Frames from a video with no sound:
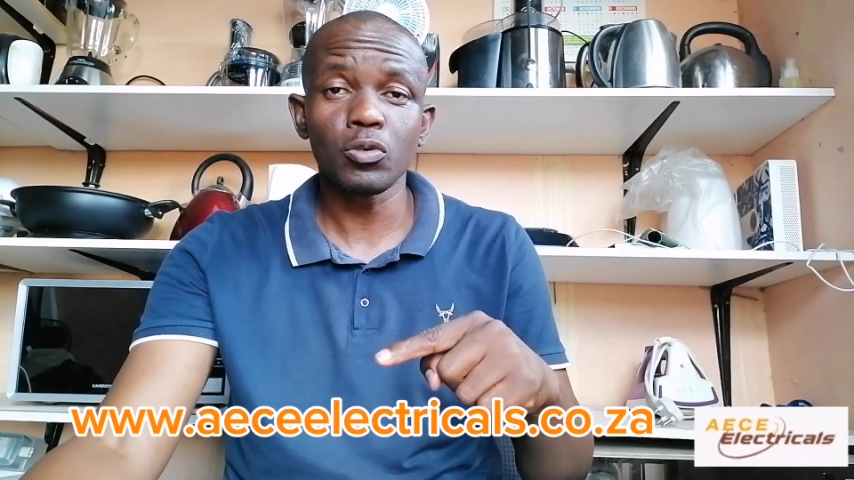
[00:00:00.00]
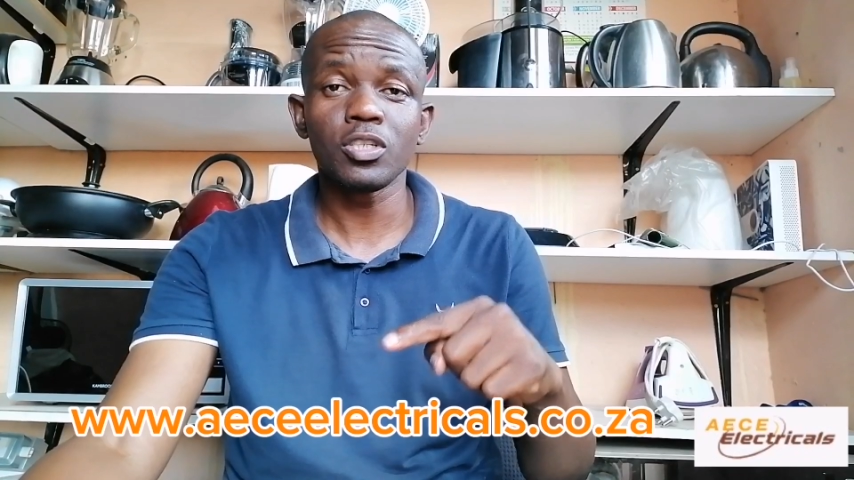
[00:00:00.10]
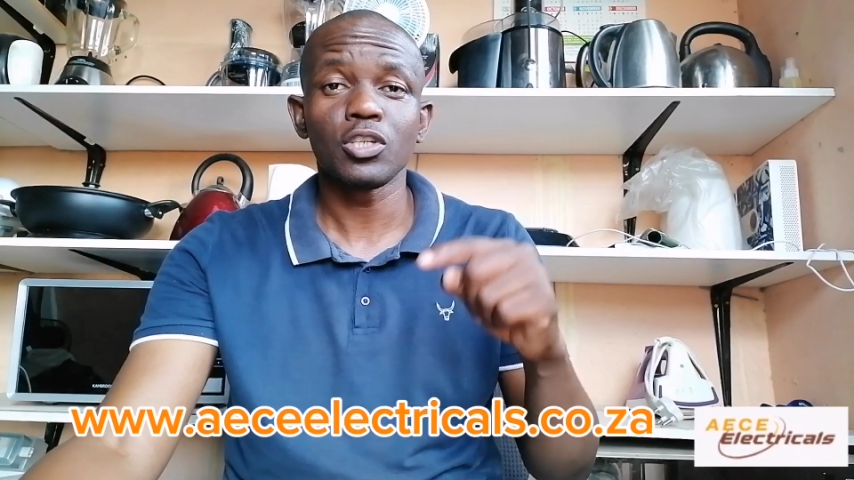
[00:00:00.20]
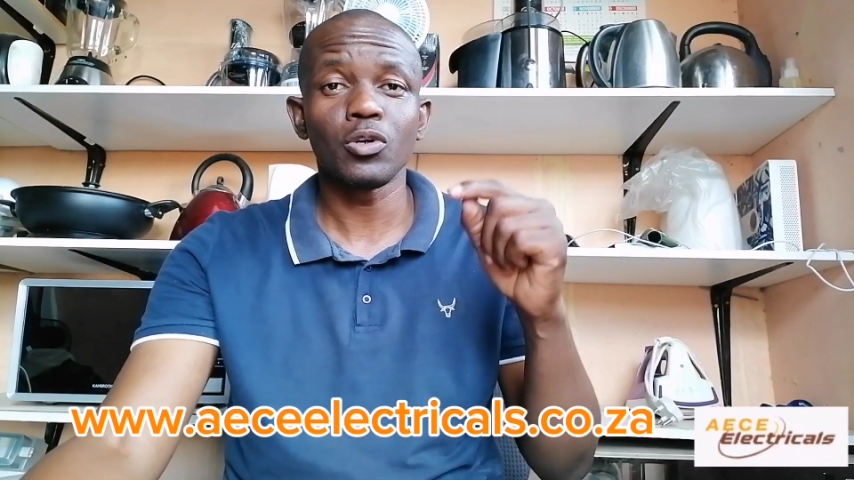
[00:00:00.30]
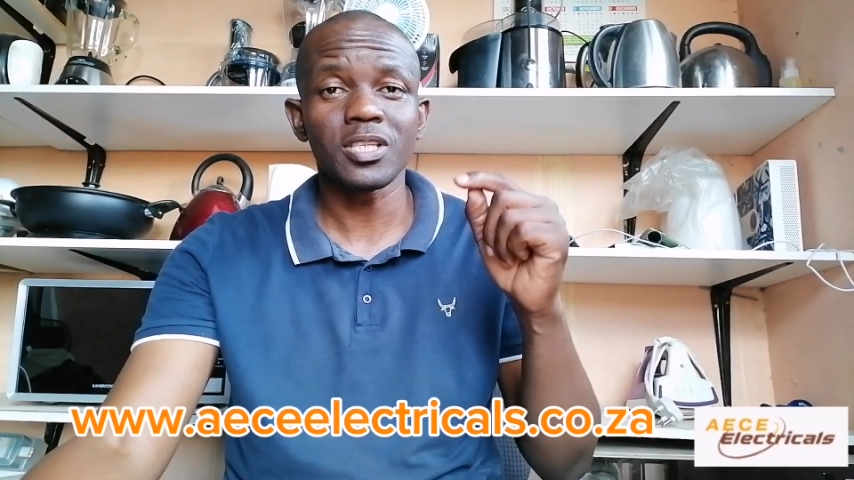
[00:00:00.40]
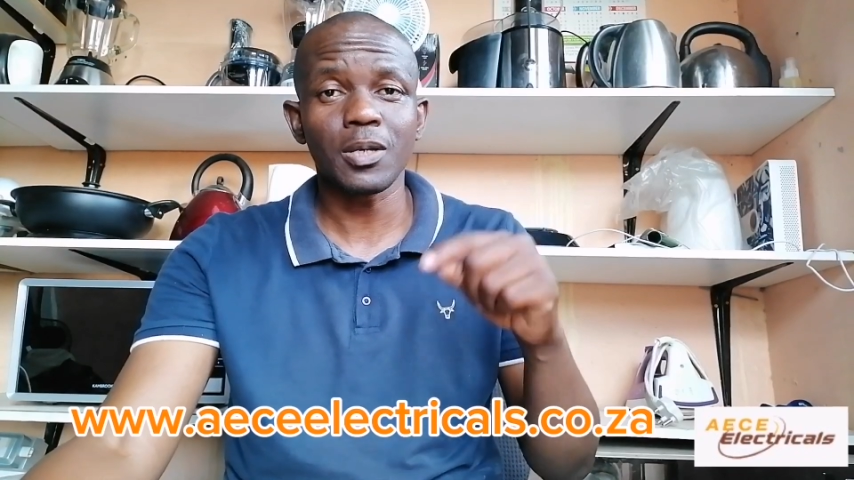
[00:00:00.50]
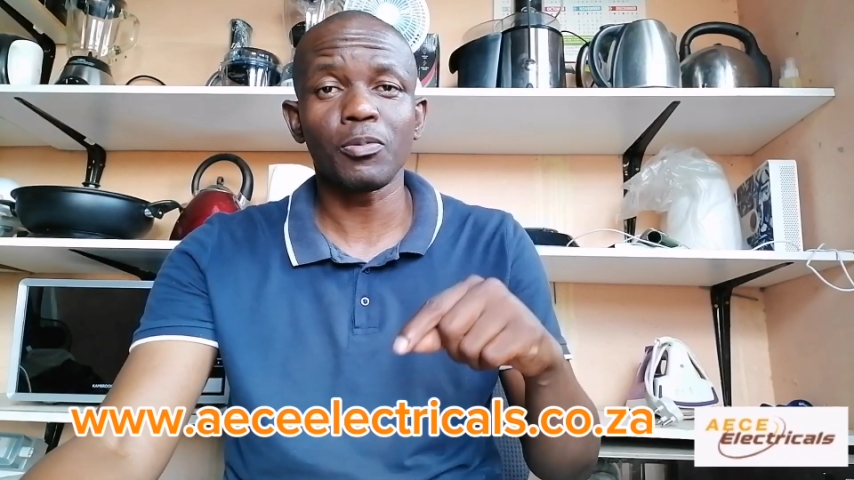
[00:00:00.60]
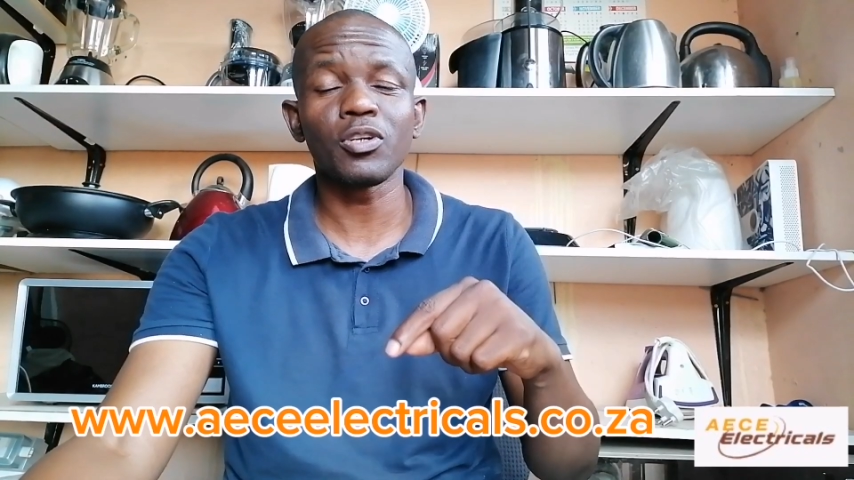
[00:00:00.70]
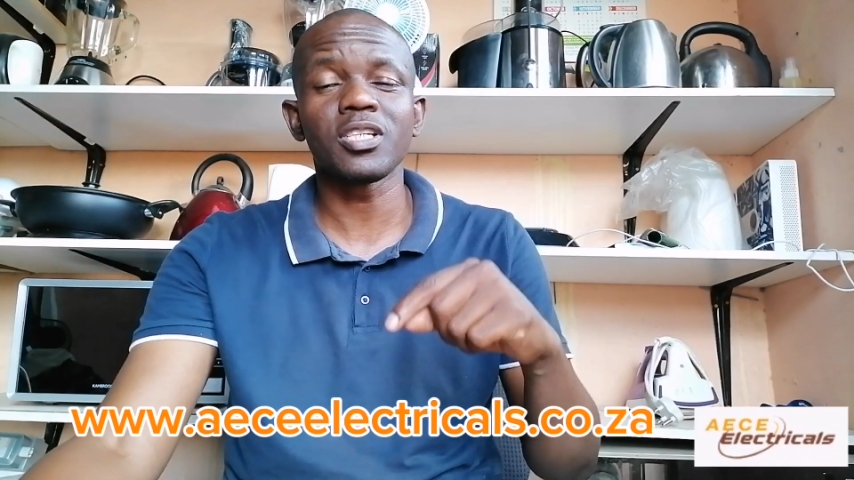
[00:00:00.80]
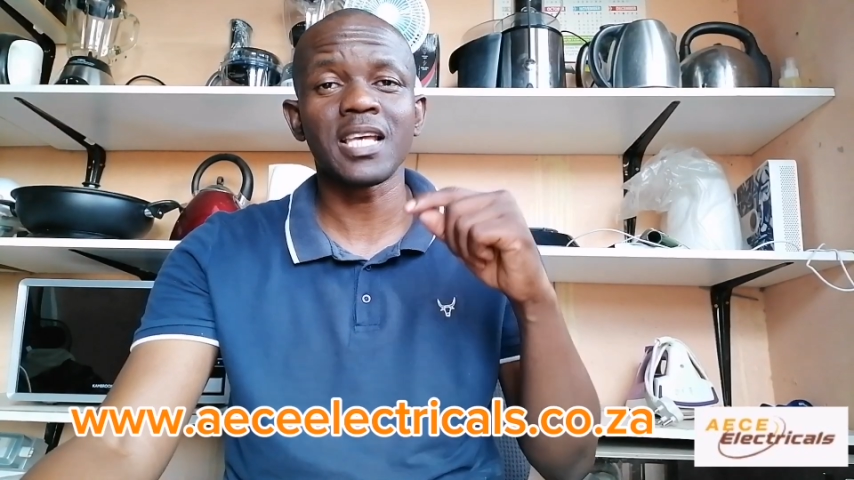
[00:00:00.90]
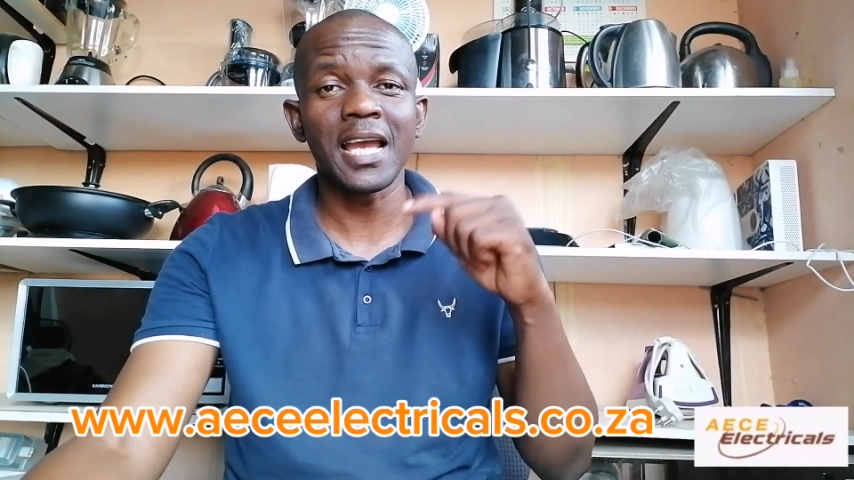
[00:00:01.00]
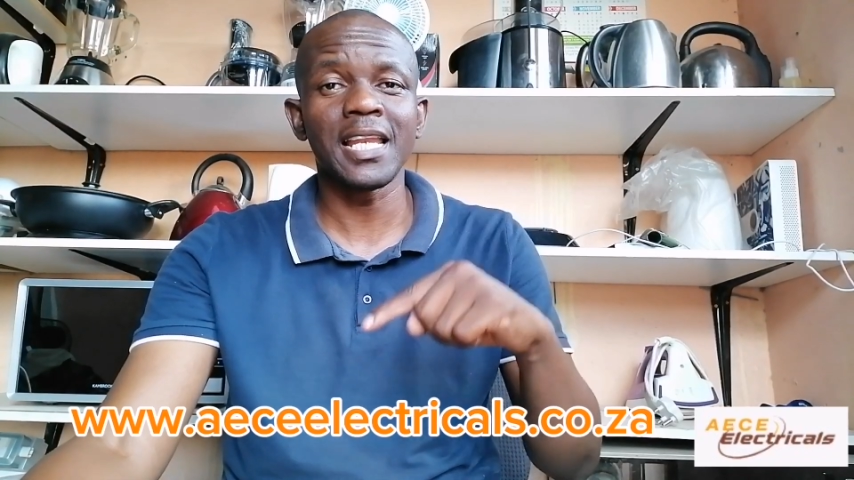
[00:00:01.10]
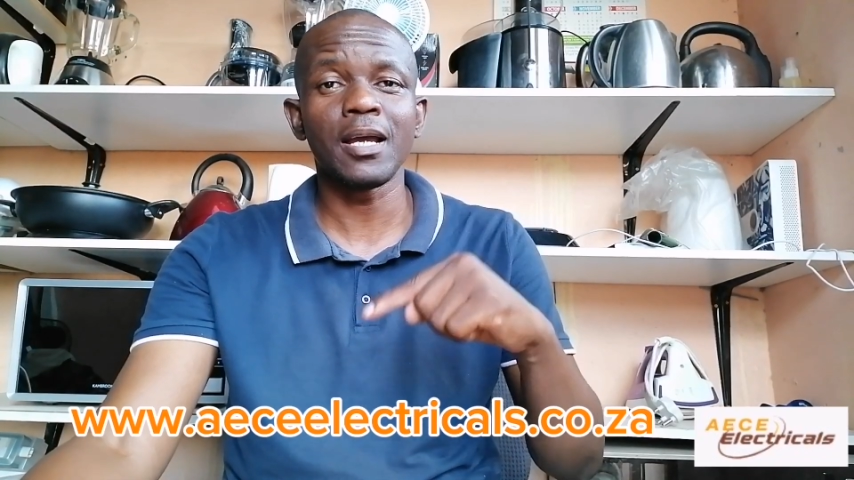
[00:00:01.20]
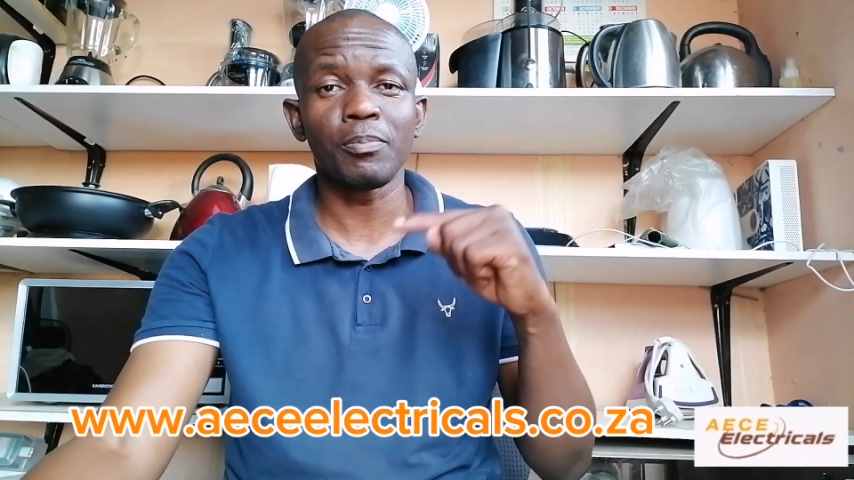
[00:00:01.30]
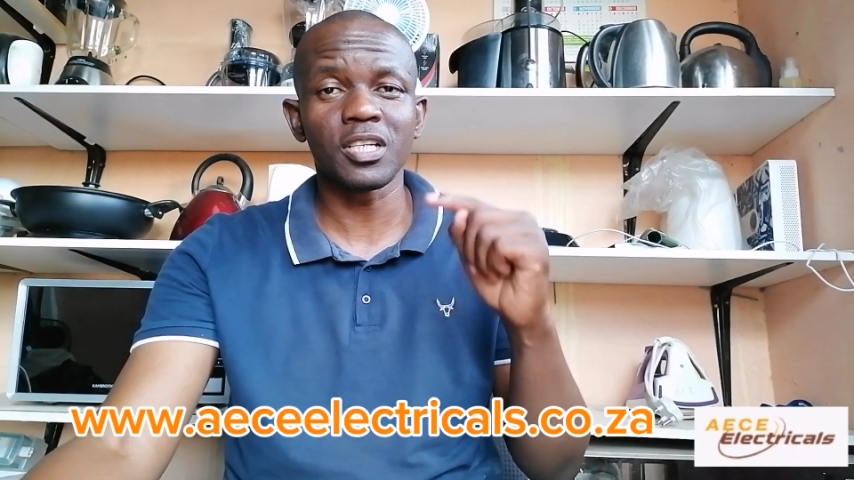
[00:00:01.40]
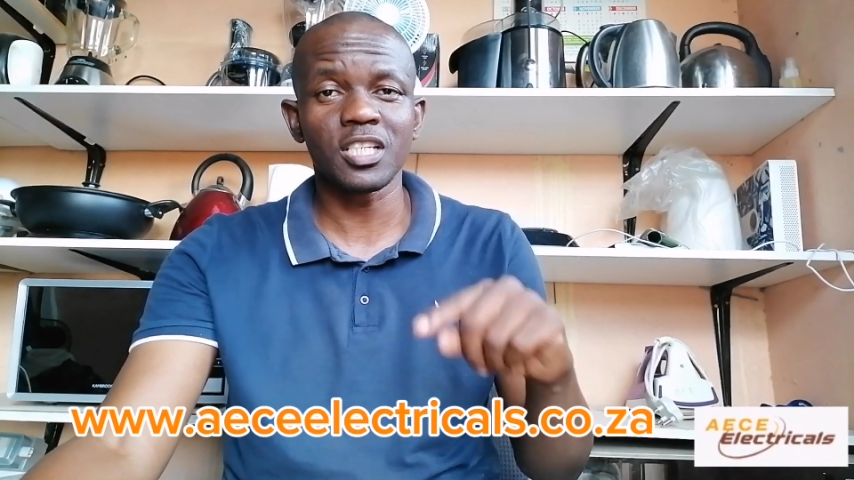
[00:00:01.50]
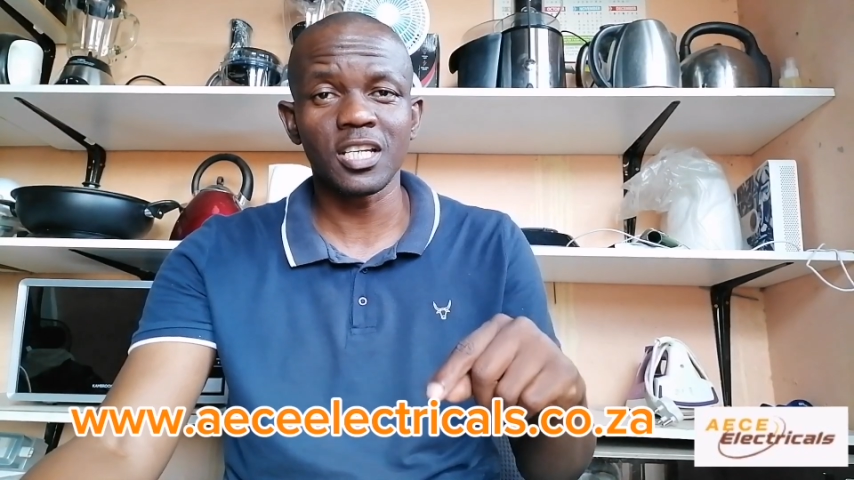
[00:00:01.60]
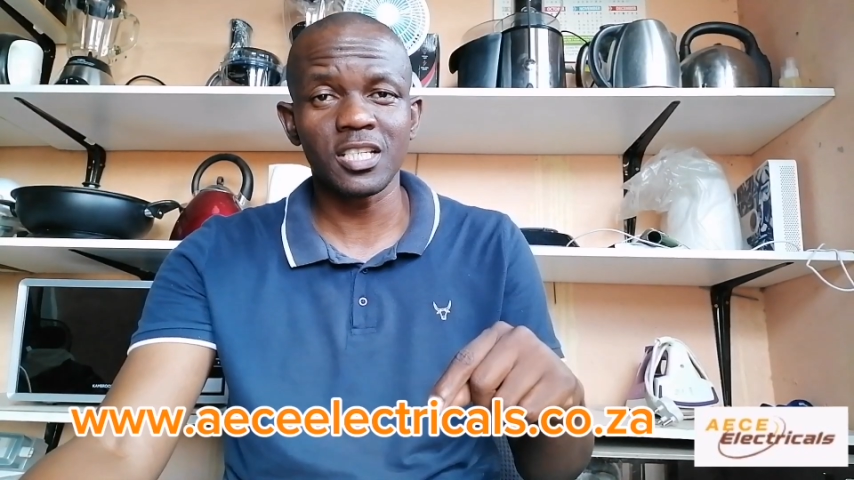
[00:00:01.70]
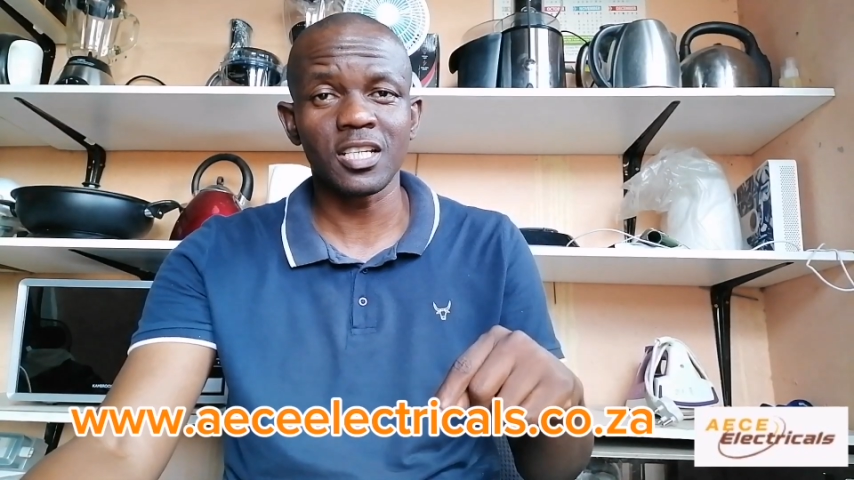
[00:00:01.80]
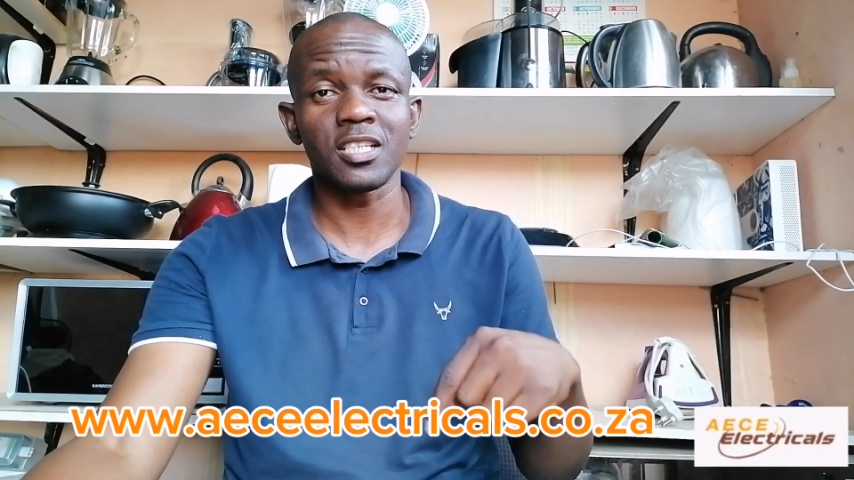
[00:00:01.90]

Your support is highly appreciated.